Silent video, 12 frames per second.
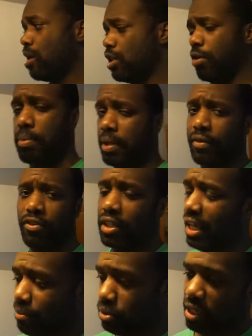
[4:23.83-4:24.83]
You know, we play different
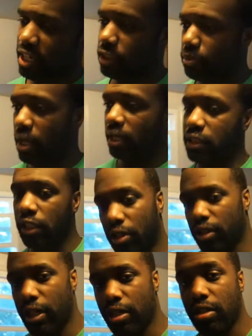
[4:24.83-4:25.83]
games on Xbox here
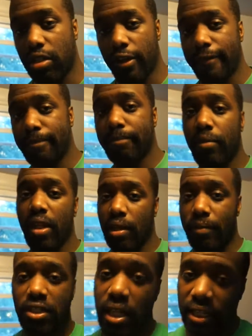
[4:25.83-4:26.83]
and there, so let
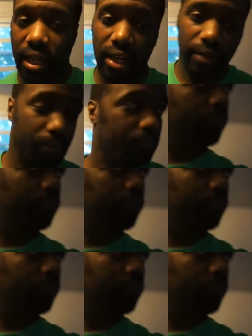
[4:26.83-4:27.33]
me set that up.